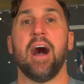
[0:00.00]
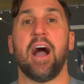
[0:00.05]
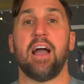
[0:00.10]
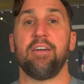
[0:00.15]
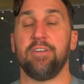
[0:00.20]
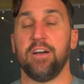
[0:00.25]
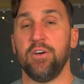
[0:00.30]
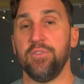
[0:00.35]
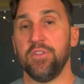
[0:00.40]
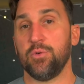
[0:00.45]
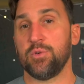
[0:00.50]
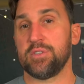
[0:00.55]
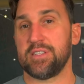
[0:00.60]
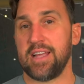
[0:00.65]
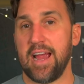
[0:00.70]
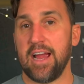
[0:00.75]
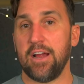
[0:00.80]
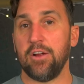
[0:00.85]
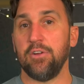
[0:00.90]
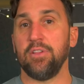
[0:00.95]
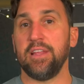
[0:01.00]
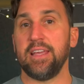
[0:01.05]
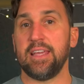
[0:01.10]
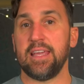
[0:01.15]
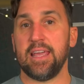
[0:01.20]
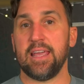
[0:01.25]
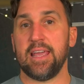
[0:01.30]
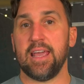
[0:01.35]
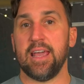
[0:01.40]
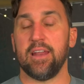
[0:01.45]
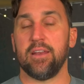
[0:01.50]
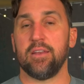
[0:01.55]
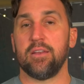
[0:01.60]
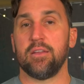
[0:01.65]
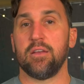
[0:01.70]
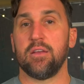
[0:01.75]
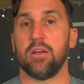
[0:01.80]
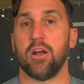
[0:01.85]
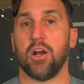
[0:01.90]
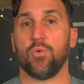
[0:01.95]
I found there was air leaking in
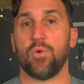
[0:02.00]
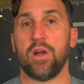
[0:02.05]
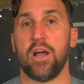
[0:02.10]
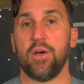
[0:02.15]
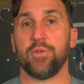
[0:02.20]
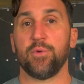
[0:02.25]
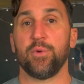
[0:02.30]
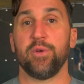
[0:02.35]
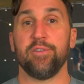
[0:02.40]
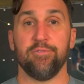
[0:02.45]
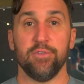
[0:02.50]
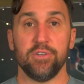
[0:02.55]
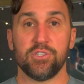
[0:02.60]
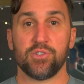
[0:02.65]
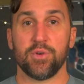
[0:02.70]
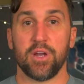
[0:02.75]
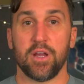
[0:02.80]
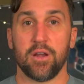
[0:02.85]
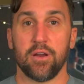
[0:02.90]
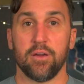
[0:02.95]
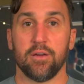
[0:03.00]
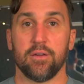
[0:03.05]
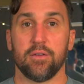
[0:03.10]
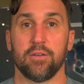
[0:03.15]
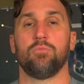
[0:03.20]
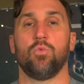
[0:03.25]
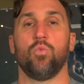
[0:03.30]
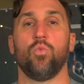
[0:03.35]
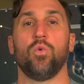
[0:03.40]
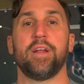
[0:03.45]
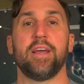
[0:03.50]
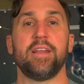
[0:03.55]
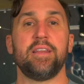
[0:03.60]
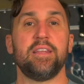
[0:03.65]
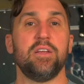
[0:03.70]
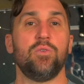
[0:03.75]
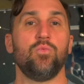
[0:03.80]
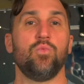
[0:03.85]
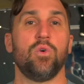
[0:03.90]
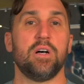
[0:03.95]
around the refrigerator. What I
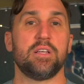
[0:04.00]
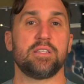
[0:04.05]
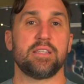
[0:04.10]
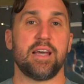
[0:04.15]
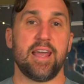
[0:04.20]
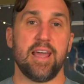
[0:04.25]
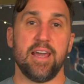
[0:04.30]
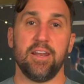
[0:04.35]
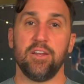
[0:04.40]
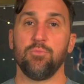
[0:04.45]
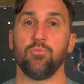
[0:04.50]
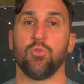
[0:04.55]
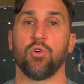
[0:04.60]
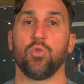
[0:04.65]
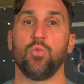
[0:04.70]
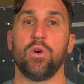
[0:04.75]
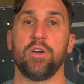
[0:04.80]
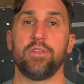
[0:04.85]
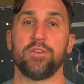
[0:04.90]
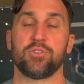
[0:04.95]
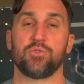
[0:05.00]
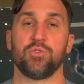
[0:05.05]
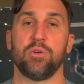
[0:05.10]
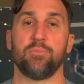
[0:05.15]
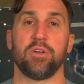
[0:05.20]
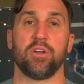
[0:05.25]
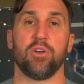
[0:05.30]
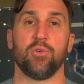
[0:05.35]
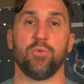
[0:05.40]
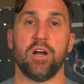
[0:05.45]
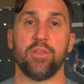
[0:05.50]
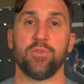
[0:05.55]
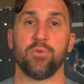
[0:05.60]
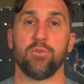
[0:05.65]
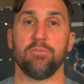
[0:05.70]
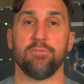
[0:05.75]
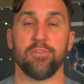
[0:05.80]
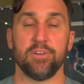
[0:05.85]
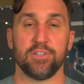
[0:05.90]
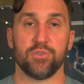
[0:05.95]
did was I added more weather stripping around the
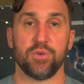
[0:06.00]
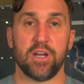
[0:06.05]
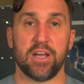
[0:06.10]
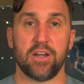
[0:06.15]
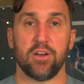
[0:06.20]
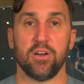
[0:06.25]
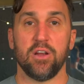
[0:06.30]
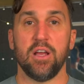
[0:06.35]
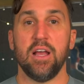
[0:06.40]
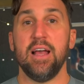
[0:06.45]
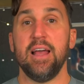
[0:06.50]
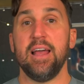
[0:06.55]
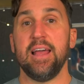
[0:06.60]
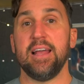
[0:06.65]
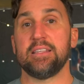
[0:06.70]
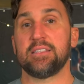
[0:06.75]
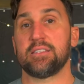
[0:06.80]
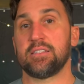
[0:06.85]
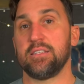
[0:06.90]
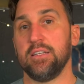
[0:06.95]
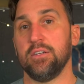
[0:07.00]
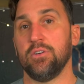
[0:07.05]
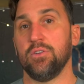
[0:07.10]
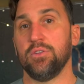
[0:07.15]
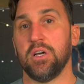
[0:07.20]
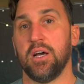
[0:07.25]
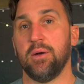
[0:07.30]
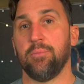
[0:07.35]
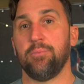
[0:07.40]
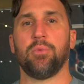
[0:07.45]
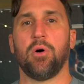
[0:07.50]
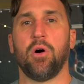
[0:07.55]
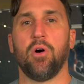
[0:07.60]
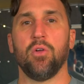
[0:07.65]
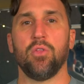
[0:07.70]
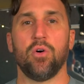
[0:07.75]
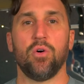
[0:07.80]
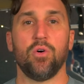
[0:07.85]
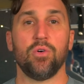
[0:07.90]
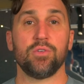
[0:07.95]
refrigerator and sealed up all
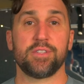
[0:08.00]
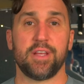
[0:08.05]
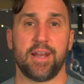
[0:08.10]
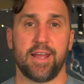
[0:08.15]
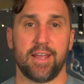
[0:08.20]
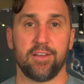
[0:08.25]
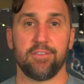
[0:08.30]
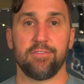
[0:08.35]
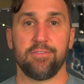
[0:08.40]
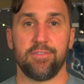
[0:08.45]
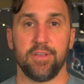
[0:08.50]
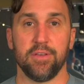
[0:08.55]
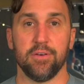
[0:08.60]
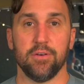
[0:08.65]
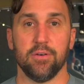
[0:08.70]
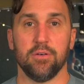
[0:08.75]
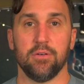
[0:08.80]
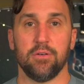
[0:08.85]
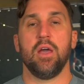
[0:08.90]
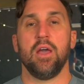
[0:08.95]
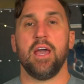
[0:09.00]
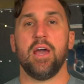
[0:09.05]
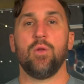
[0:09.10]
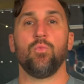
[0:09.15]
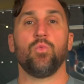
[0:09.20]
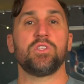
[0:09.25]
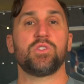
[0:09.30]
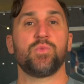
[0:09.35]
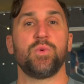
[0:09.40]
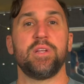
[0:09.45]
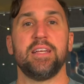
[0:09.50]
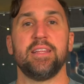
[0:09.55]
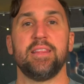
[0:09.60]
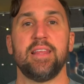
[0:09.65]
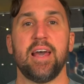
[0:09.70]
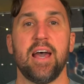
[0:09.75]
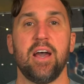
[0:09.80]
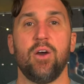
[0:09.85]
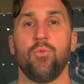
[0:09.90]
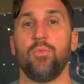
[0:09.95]
the holes that I could feel. And once we did
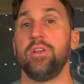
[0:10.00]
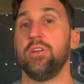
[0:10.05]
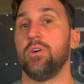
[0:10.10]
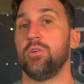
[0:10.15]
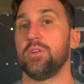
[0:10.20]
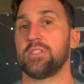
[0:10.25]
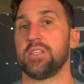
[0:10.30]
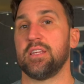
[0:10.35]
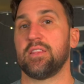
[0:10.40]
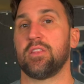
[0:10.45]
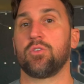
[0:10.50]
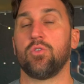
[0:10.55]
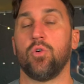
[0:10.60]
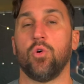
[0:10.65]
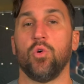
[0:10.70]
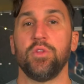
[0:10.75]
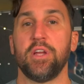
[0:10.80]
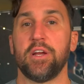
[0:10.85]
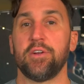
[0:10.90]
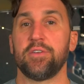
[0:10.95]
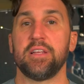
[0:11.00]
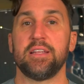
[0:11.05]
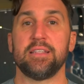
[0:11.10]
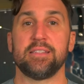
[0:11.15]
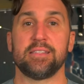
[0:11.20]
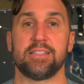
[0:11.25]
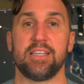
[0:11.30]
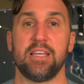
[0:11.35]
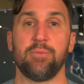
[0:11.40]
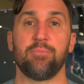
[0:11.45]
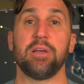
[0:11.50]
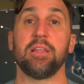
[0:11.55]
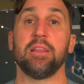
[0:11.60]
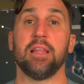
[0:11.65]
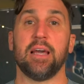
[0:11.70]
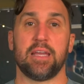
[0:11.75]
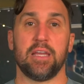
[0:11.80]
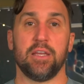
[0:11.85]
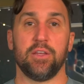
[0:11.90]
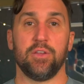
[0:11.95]
that, we noticed that the cold air didn't seep in
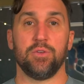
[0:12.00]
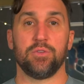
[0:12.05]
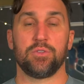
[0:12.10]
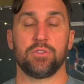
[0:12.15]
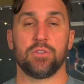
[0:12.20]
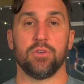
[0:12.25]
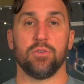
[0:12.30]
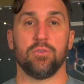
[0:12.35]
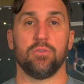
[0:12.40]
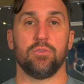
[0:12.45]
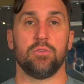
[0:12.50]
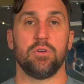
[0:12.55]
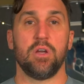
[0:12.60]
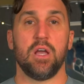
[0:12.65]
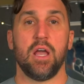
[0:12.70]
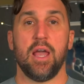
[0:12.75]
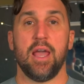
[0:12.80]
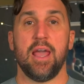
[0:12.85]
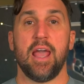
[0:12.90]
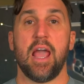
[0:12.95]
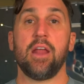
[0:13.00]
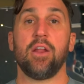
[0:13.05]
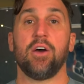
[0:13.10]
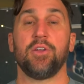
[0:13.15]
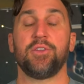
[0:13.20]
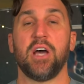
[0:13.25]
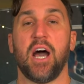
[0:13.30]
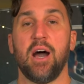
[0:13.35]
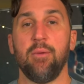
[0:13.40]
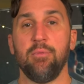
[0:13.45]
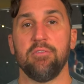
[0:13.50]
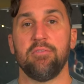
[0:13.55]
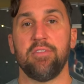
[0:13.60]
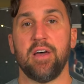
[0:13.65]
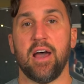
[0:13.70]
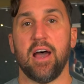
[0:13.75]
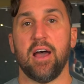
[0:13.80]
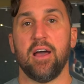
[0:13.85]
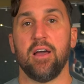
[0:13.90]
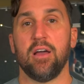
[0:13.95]
like it used to. And on top of
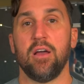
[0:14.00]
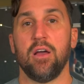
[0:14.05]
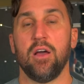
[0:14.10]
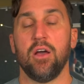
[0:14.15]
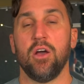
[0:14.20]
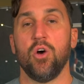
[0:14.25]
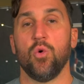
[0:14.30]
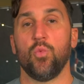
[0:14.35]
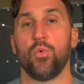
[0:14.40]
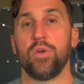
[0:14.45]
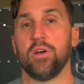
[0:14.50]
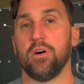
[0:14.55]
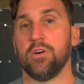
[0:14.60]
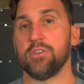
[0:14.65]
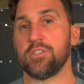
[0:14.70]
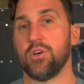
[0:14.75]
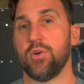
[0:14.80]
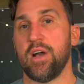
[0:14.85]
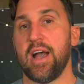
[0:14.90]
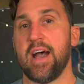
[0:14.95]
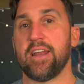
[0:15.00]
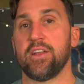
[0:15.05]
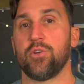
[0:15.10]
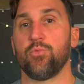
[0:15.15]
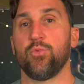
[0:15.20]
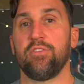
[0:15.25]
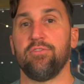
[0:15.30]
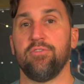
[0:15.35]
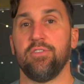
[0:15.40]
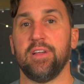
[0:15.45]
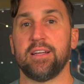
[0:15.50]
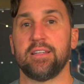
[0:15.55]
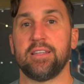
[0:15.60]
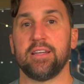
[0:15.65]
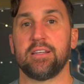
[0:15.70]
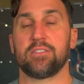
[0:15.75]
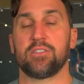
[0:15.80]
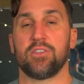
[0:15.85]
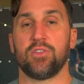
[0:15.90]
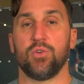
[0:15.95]
that, we also added
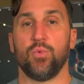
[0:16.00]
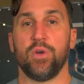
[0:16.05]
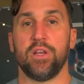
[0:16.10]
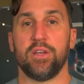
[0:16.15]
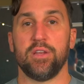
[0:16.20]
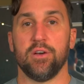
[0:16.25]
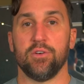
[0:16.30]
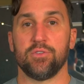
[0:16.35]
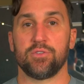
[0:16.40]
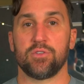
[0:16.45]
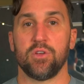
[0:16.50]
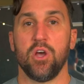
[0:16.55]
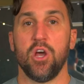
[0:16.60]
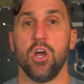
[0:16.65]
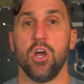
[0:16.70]
Reflectix to the windows.